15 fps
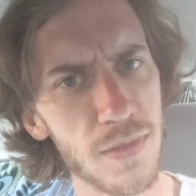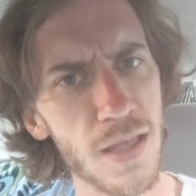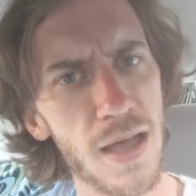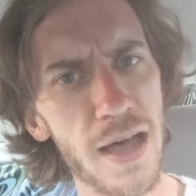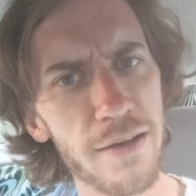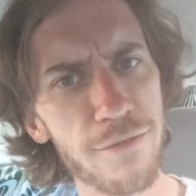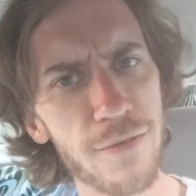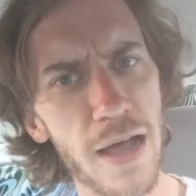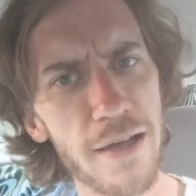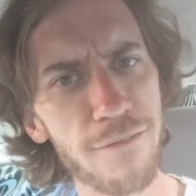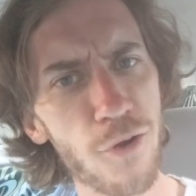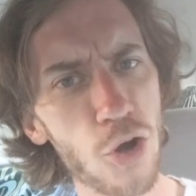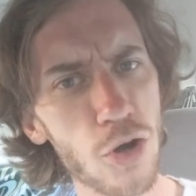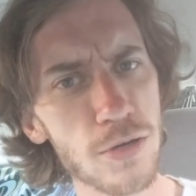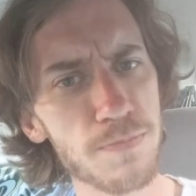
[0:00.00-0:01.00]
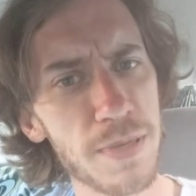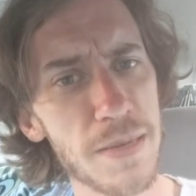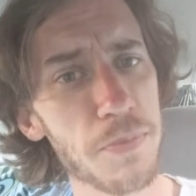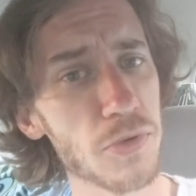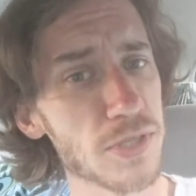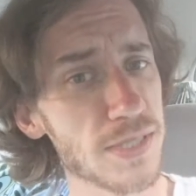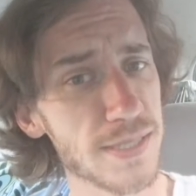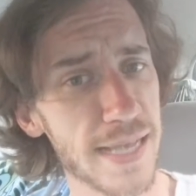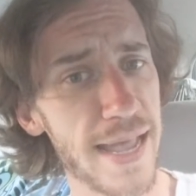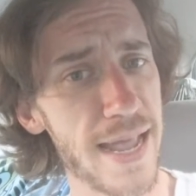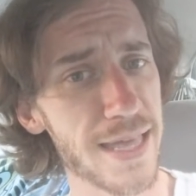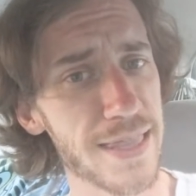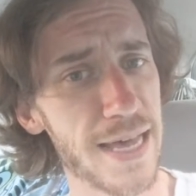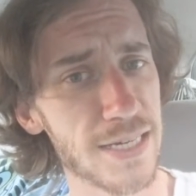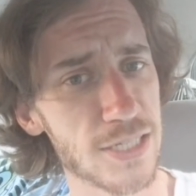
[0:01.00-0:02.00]
I've heard people
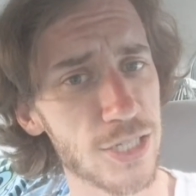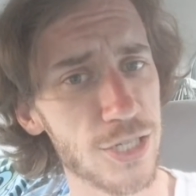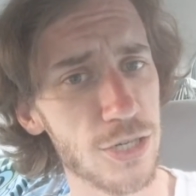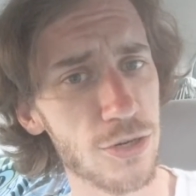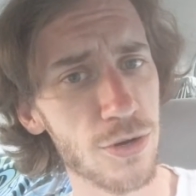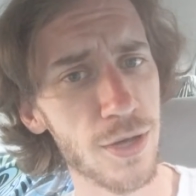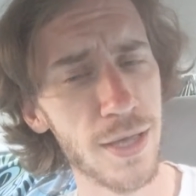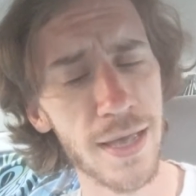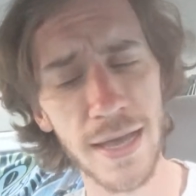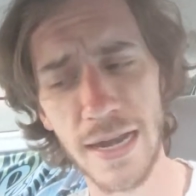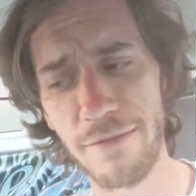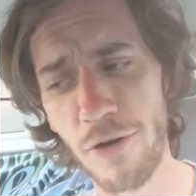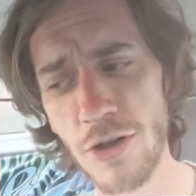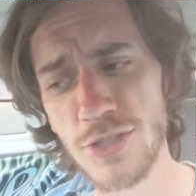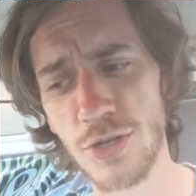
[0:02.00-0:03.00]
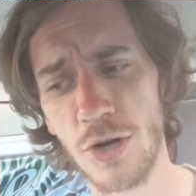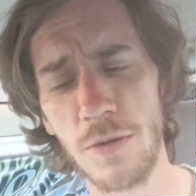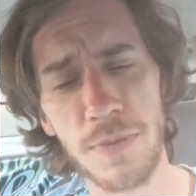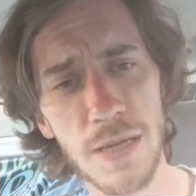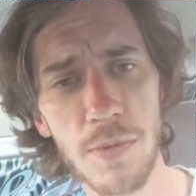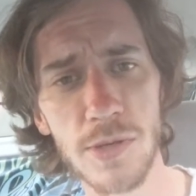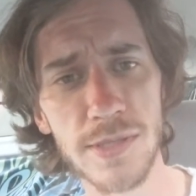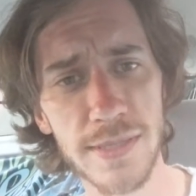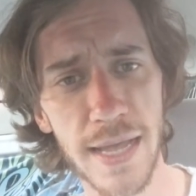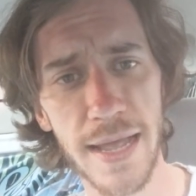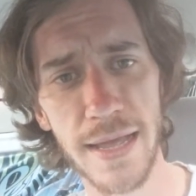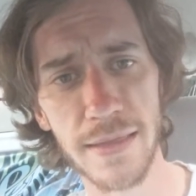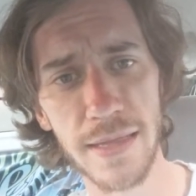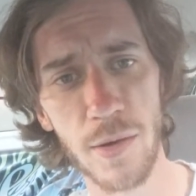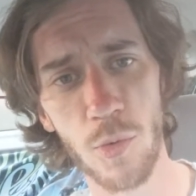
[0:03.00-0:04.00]
saying that too. I've also heard people
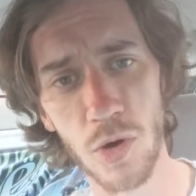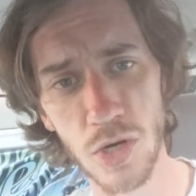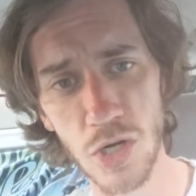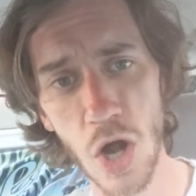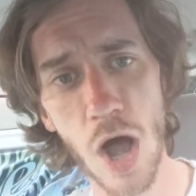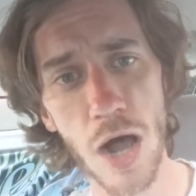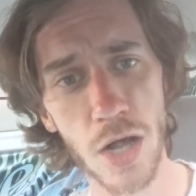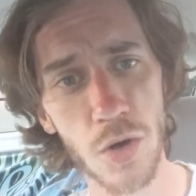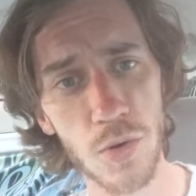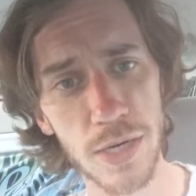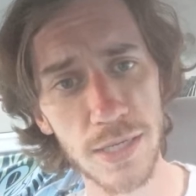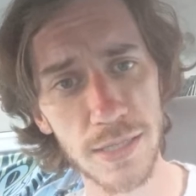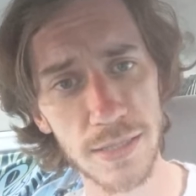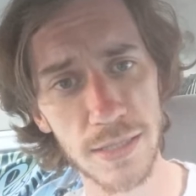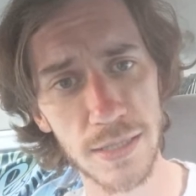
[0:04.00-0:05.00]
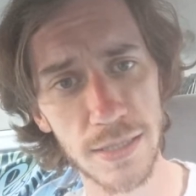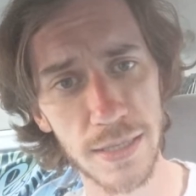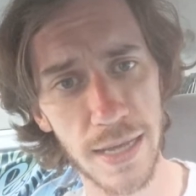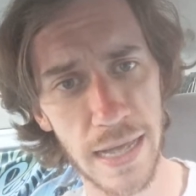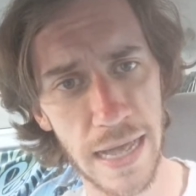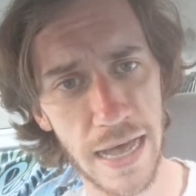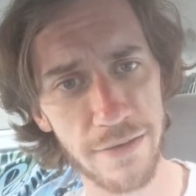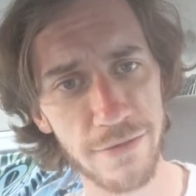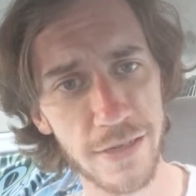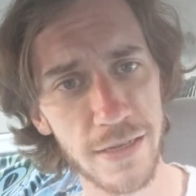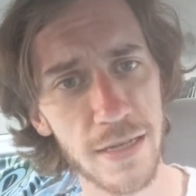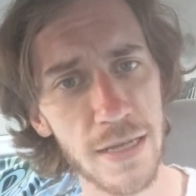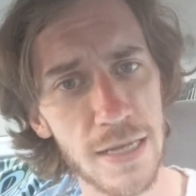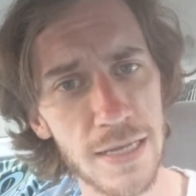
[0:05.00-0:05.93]
saying that we're not going to have it.